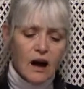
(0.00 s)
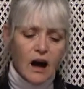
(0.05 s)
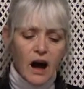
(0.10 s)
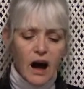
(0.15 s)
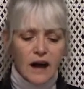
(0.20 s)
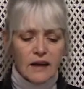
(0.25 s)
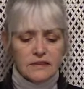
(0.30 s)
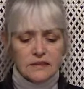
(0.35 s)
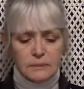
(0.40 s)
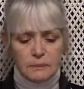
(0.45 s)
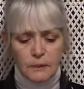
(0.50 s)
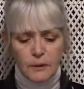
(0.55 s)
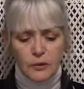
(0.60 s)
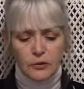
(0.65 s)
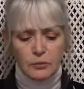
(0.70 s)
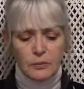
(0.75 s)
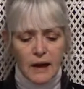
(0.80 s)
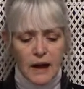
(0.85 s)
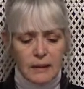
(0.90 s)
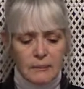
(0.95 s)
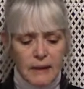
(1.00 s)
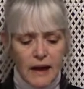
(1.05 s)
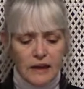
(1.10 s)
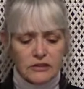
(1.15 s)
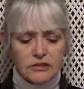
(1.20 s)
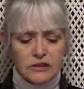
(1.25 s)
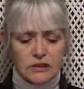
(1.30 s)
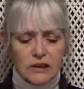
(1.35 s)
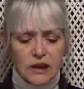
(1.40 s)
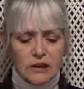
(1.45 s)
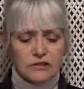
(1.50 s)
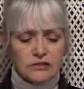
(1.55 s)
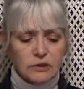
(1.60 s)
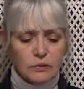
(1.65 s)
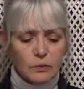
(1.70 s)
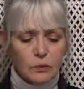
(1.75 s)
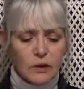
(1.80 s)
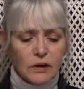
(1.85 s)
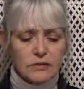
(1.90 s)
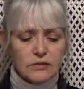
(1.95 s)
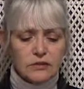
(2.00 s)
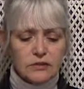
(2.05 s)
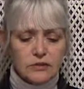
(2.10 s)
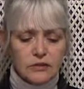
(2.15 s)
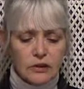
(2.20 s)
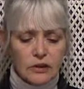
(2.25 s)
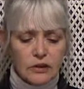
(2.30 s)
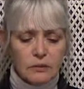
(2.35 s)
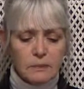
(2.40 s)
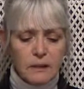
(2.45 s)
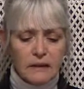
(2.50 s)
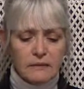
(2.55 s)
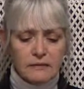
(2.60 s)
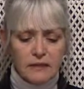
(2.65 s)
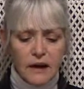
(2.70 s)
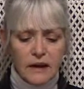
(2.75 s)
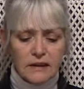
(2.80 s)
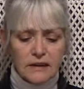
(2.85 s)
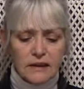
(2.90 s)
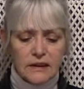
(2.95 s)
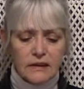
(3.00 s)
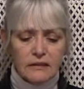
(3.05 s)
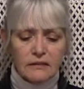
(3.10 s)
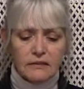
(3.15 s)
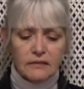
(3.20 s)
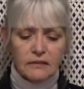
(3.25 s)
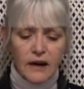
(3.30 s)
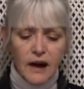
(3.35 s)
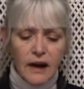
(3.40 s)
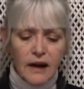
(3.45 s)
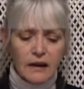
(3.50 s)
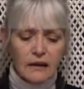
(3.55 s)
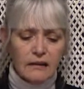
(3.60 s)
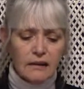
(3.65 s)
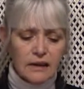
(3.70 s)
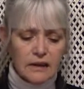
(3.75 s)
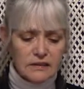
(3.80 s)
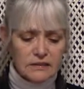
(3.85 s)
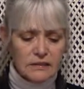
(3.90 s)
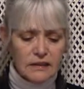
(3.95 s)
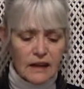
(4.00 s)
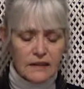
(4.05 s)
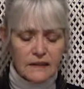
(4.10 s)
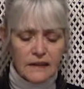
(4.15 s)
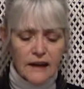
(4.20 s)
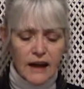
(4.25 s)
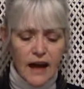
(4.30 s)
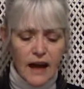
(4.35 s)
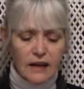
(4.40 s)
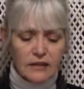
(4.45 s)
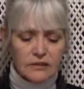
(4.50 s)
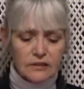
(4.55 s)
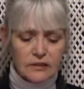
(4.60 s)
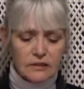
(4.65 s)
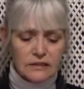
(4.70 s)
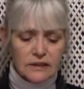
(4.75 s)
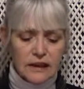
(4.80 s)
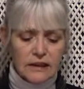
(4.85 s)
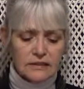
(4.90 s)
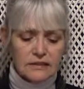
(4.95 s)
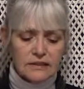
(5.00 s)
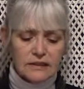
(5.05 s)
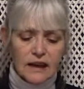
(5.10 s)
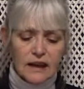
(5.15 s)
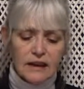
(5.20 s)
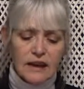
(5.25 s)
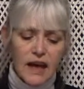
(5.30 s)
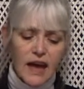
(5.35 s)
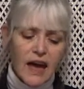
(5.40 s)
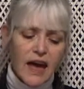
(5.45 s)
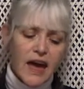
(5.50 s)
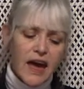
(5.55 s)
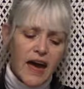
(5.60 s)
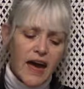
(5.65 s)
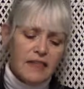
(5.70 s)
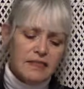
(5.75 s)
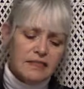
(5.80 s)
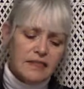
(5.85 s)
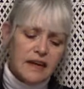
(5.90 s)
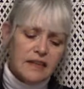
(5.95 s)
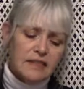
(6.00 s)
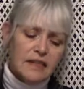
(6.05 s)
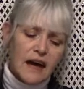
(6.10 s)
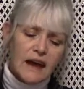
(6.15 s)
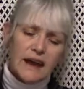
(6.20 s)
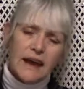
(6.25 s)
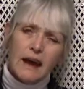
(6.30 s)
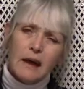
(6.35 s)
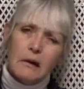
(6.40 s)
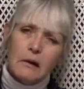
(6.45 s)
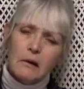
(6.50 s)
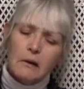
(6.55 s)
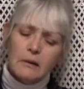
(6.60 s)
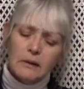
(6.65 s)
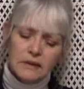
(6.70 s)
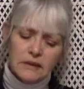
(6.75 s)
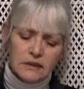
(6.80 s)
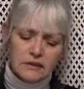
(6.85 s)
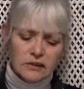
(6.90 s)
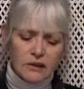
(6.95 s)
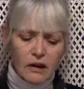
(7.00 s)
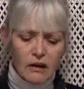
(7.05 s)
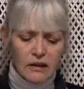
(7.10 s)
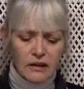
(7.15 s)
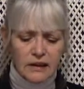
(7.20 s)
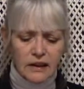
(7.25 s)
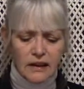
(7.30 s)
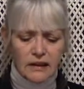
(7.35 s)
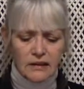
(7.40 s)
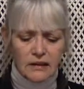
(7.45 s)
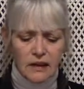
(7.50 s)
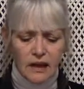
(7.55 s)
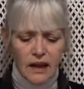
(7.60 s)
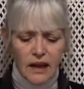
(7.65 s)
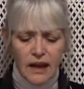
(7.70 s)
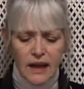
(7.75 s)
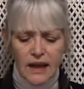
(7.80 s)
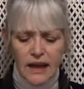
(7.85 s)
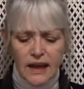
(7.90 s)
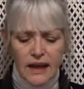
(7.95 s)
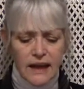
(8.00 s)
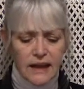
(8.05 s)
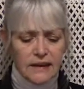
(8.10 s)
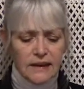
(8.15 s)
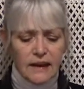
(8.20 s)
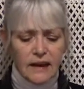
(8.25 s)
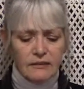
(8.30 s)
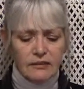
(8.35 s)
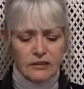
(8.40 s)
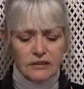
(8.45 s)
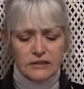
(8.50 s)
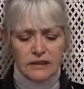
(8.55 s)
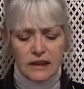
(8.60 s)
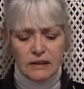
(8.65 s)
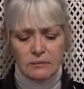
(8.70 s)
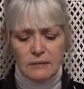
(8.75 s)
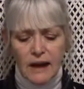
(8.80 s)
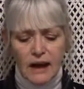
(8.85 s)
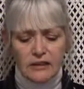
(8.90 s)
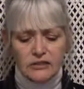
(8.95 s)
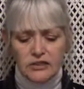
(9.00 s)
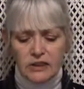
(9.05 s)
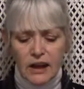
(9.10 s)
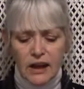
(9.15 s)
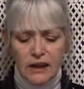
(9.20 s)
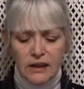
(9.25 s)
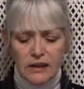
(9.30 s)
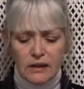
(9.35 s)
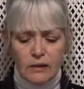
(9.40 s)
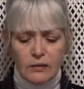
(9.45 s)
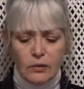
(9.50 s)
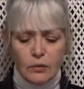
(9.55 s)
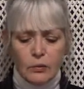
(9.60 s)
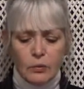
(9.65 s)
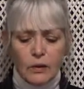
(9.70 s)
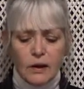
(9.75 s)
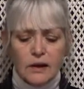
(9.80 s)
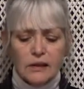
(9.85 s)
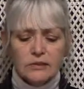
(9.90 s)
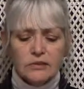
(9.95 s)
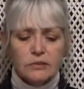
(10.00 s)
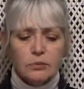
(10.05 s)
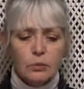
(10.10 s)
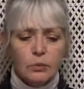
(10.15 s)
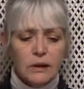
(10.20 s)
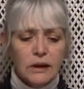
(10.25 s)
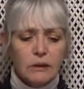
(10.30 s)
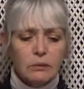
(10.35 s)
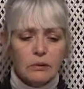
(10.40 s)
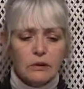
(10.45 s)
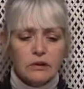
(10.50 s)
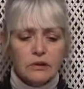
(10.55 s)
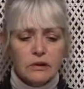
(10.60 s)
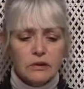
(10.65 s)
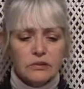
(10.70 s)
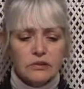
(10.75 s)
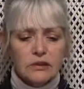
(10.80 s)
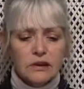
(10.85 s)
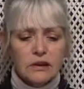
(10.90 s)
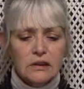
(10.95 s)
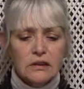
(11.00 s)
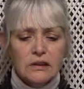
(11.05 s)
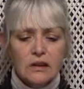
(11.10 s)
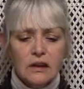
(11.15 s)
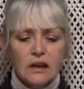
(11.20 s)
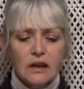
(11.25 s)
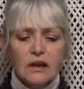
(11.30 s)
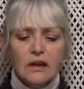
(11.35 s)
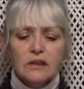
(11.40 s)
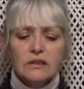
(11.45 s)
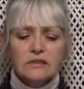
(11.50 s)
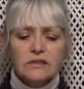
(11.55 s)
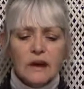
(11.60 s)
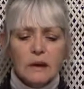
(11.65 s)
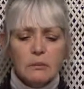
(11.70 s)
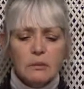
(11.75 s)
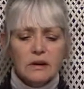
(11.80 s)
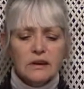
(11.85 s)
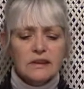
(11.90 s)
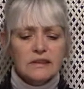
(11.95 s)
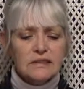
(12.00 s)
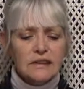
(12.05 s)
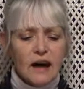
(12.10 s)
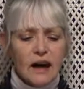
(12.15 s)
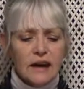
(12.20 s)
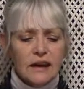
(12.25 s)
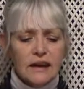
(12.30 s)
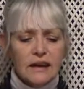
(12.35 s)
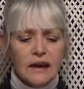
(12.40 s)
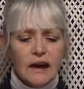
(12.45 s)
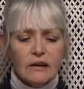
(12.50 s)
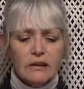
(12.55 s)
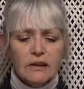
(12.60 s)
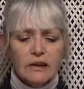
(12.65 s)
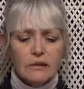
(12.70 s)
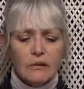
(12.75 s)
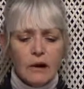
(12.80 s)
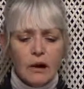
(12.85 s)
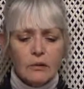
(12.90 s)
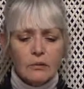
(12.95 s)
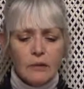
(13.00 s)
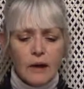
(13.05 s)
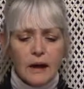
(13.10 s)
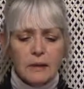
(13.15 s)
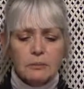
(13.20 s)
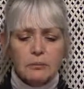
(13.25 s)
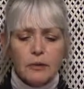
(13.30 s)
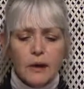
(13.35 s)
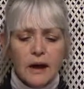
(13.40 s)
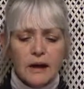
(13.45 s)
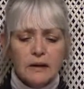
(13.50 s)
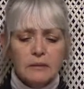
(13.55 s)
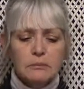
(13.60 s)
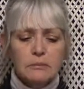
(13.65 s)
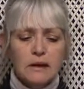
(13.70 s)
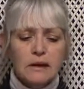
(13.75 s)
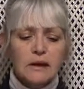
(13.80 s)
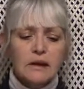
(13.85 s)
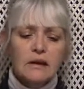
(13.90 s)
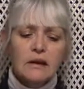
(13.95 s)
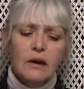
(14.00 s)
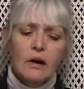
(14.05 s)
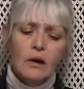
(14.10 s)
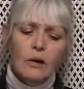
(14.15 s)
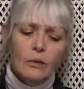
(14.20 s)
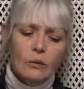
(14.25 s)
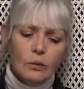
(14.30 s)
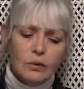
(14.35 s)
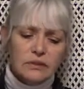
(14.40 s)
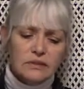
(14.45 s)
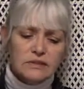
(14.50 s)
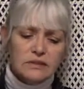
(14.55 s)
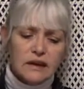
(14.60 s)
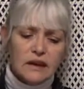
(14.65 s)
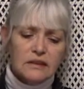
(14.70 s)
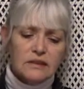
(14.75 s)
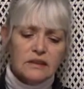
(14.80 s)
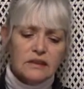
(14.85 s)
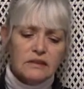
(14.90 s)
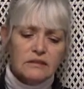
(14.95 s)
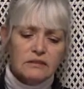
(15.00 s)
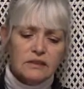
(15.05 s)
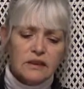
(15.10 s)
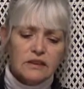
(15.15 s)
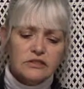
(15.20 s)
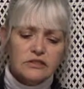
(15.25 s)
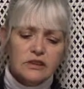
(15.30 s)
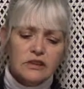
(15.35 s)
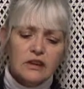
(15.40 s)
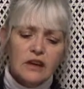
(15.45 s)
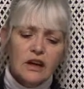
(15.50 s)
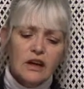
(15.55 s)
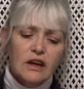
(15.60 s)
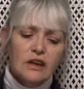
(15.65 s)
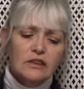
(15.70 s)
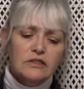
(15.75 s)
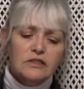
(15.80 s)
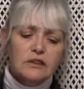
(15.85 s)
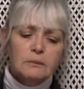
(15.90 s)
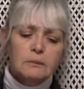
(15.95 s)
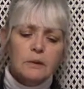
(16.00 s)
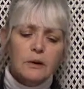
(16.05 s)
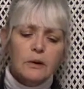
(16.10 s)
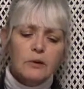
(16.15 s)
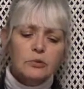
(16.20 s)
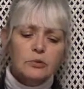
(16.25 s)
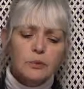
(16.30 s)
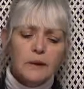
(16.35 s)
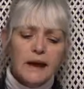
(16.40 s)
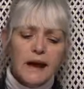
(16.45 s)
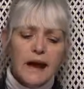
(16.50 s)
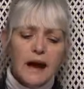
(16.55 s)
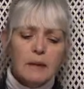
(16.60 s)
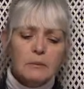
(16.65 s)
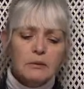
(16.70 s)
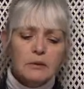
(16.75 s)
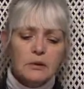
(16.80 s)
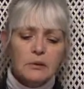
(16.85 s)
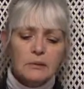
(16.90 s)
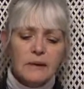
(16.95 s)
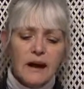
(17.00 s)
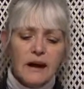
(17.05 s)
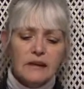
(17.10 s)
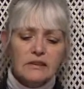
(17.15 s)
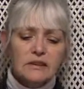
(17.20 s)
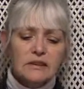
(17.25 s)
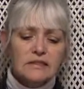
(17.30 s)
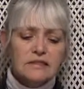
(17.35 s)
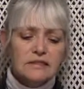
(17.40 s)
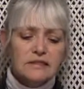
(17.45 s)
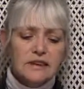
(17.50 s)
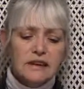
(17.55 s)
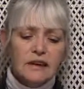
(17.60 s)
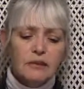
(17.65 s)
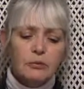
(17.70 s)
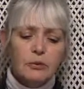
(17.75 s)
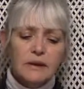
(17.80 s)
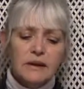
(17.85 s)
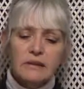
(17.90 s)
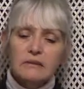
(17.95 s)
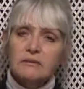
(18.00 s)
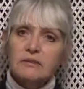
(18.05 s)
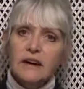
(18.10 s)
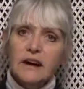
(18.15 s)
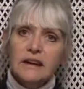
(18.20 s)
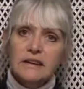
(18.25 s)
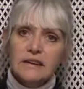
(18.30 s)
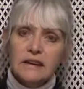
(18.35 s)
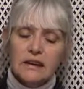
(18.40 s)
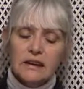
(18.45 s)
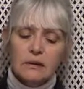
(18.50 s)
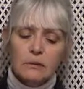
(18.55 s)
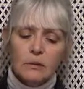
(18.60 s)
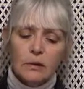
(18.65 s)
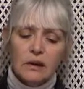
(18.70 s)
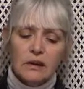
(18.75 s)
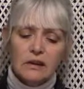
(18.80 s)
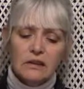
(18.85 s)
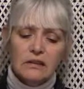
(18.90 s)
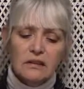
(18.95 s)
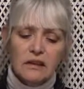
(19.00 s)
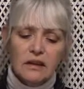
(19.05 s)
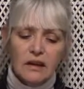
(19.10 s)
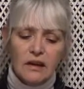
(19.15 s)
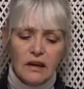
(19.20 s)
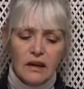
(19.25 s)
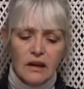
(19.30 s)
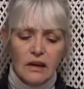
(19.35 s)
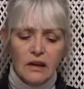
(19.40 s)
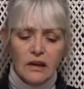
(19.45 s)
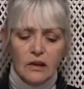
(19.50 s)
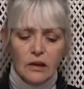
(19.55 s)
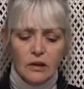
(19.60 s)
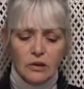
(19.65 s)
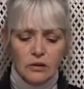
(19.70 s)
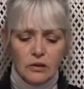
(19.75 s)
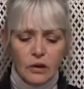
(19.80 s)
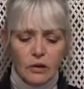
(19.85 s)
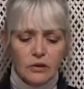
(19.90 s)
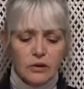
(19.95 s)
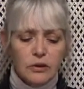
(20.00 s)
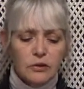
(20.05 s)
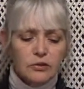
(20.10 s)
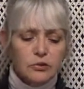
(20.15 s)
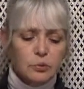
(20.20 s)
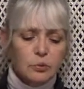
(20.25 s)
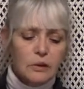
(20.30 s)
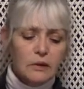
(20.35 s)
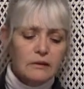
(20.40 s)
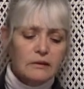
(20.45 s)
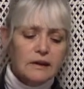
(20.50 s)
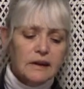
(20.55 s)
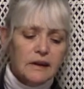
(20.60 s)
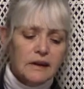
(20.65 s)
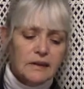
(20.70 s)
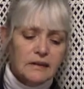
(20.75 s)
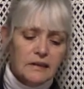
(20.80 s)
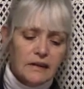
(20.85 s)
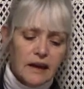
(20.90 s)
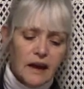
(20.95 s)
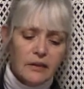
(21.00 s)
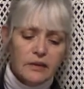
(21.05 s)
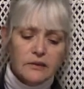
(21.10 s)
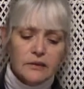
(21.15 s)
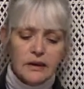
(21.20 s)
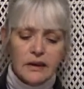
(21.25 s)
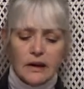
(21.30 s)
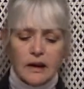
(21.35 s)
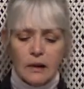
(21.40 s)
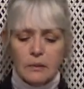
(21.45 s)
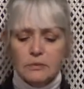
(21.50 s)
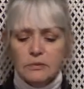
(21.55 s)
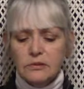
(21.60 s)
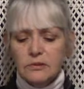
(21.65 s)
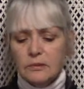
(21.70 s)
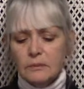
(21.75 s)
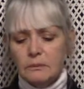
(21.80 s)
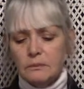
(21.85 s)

I suppose my imagination was stirred by finding a fire inside the castle, Dan said, and then that arrow in the target. It never did match any of the ones we were using. Someone is hiding out here all right, Brad admitted, with sudden conviction. Suppose we amble around and see if we can find anyone. No use worrying the other cubs.